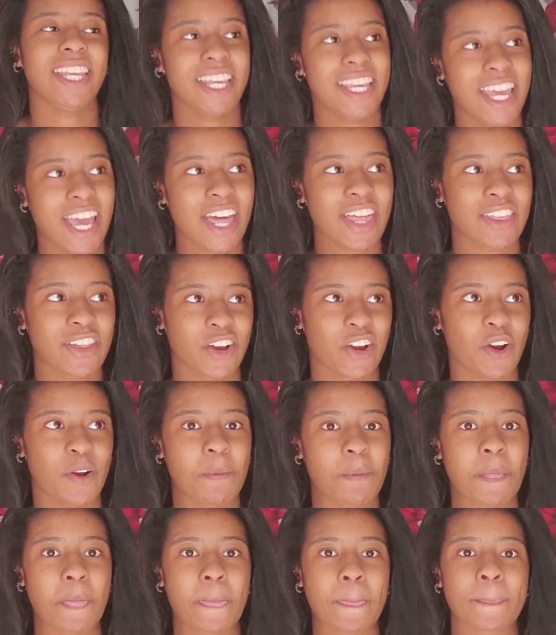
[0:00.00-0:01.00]

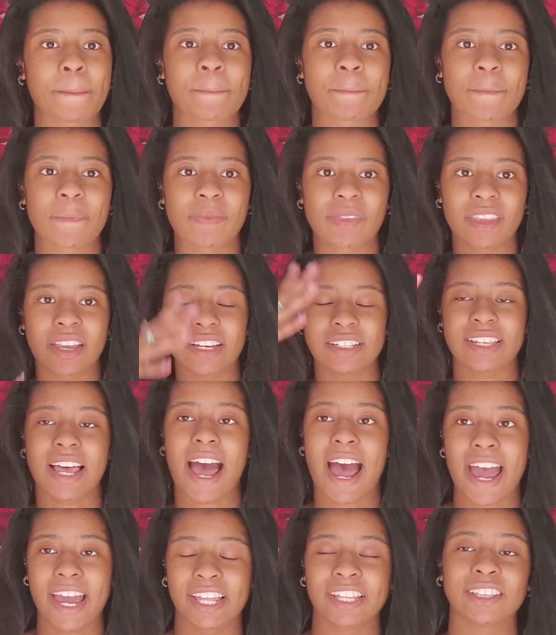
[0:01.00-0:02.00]
together, because
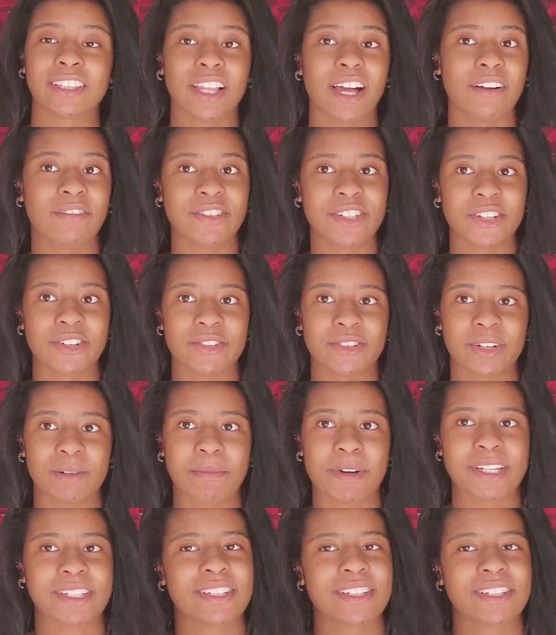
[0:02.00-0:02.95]
I love children. My